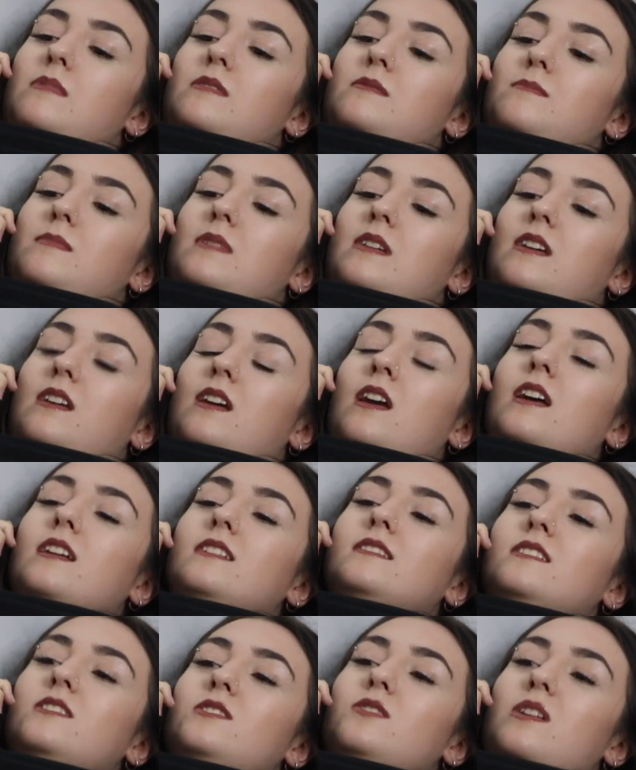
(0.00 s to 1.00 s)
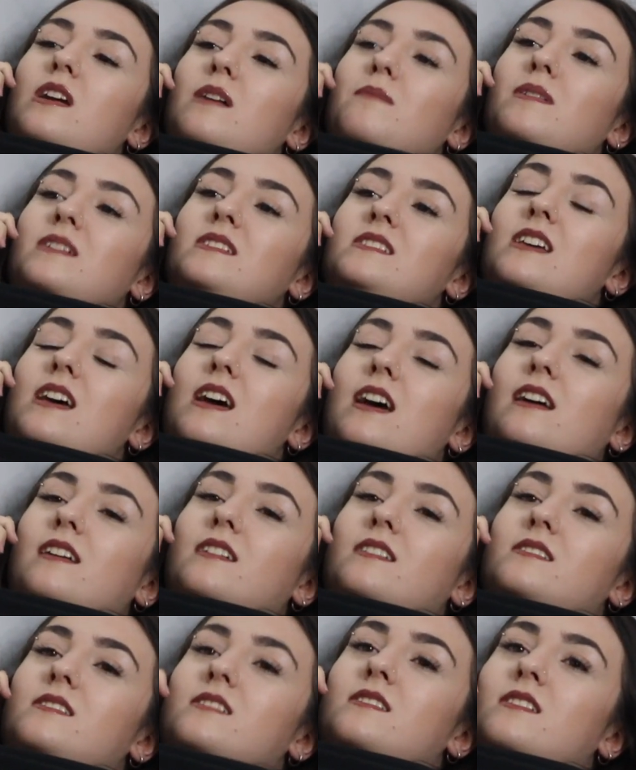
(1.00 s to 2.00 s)
It's me. Did you get my
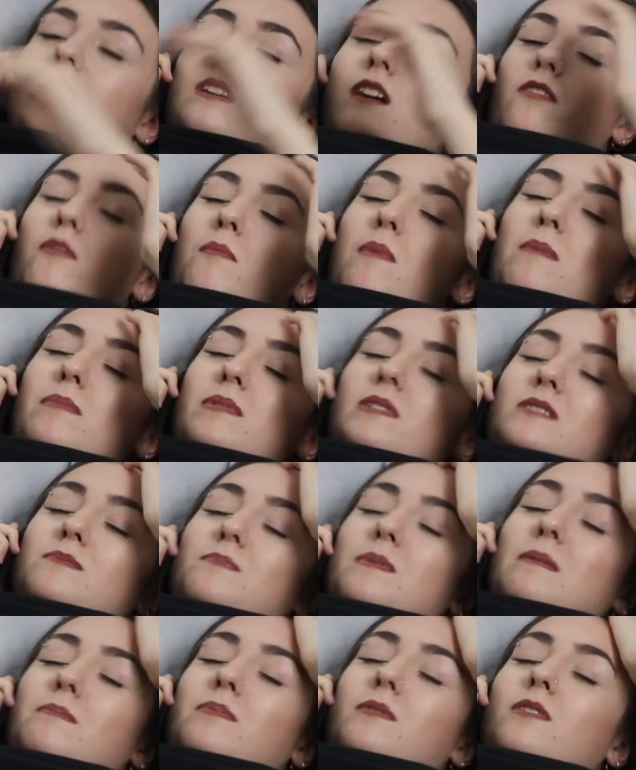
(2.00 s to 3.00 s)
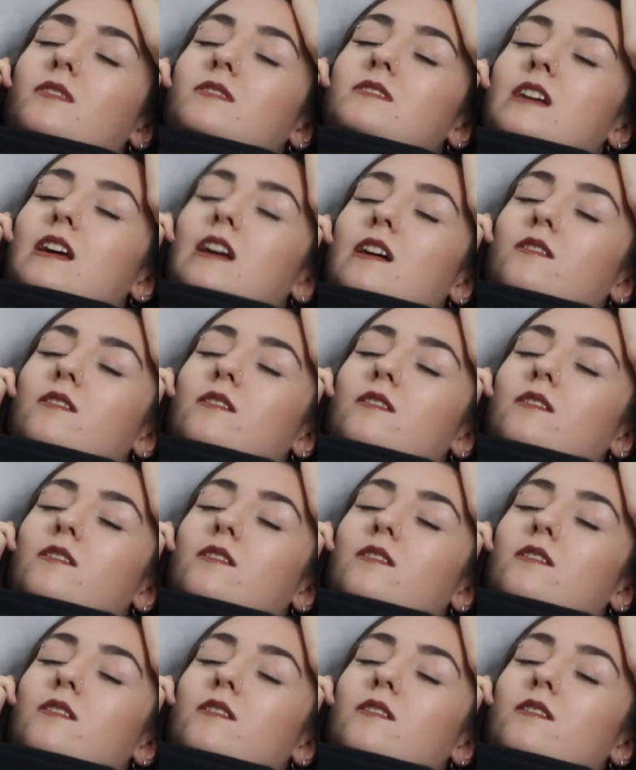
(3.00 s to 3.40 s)
text? Yeah, I remembered it's Big Booty Day